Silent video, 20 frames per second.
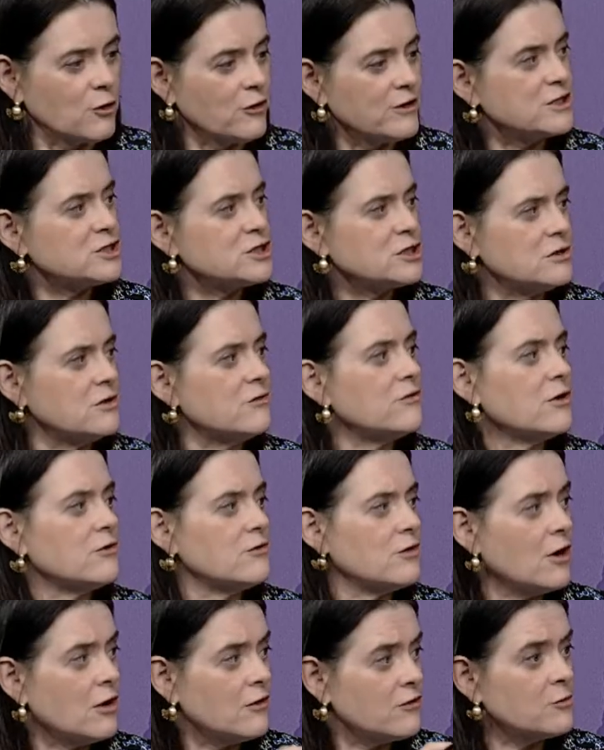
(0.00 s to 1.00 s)
immigration of,
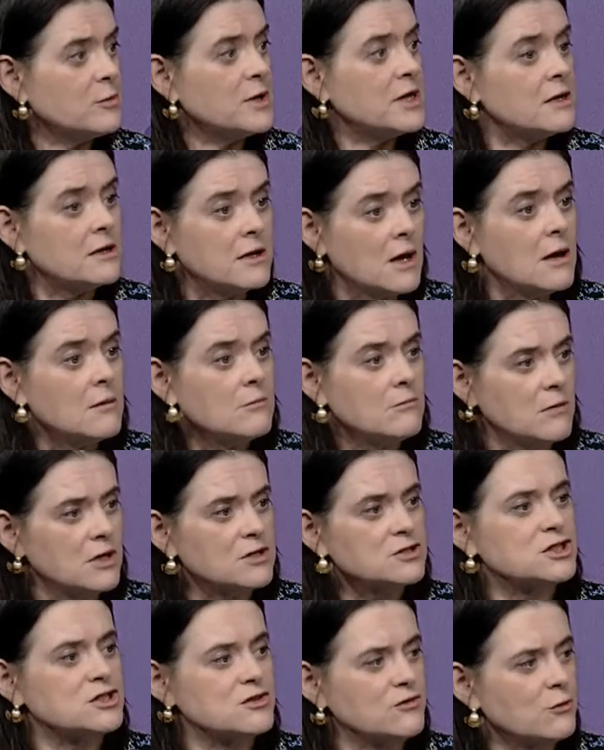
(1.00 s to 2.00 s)
of, half a million,
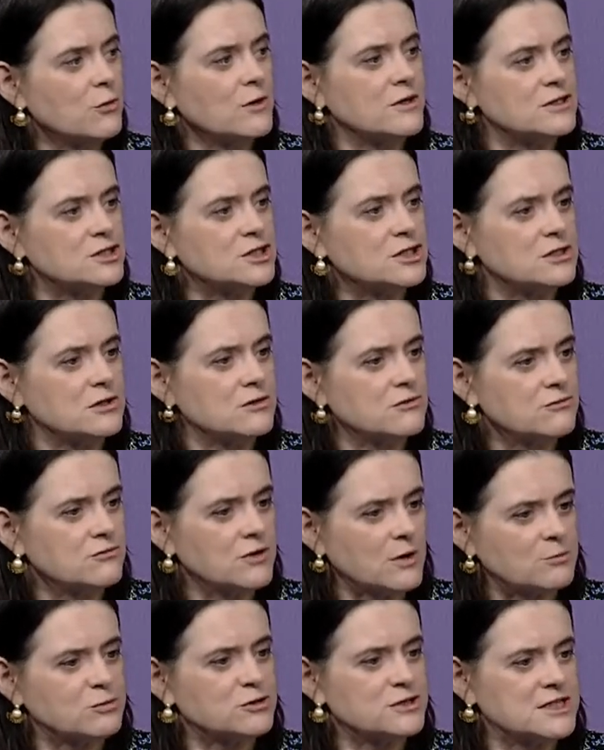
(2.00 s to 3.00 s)
much of which
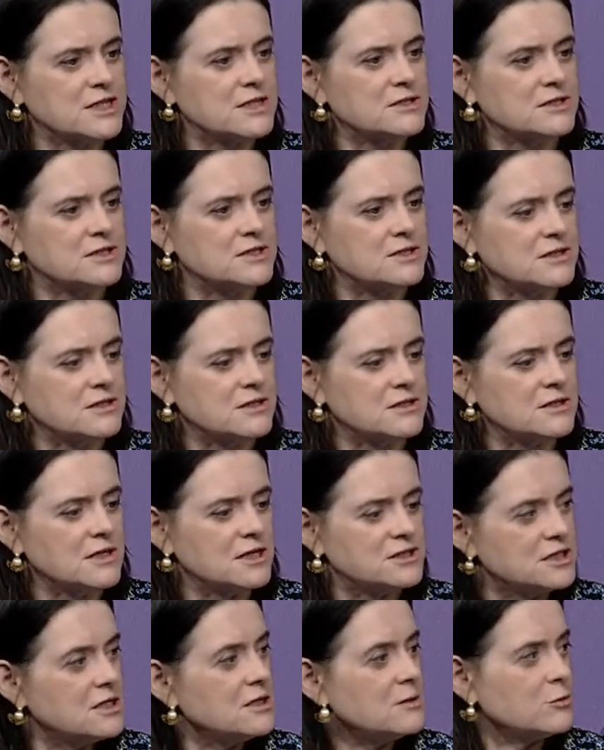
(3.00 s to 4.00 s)
represents uh,
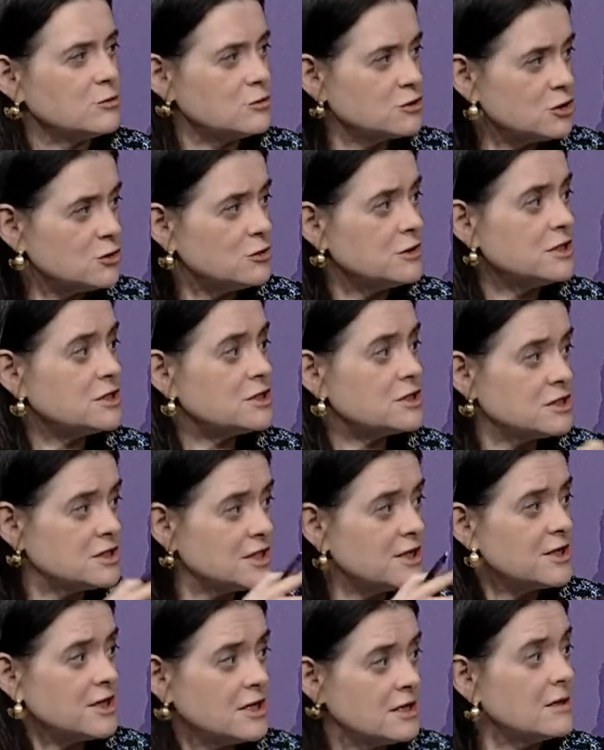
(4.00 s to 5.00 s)
a deliberate choice to
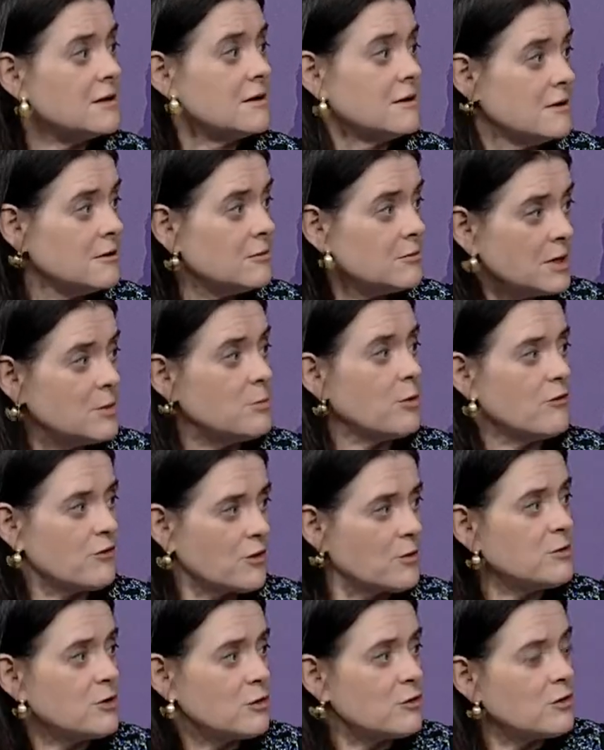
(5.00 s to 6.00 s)
take in let me people
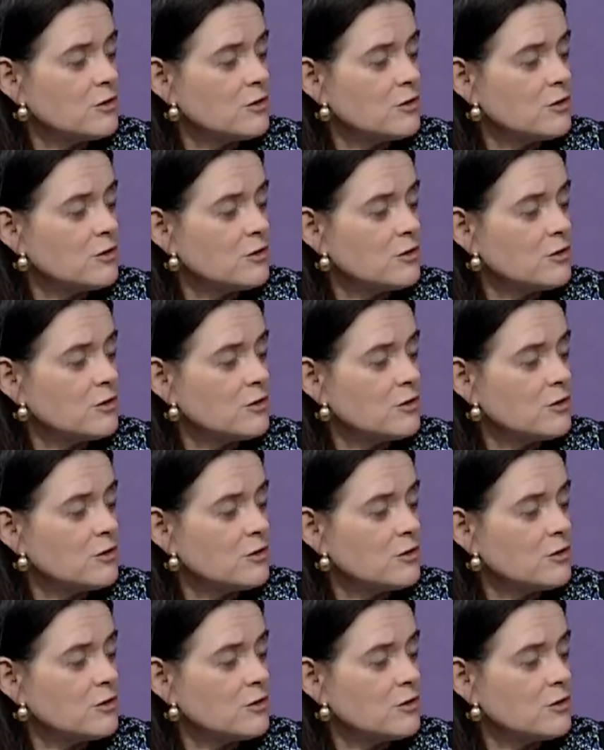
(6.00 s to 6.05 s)
come from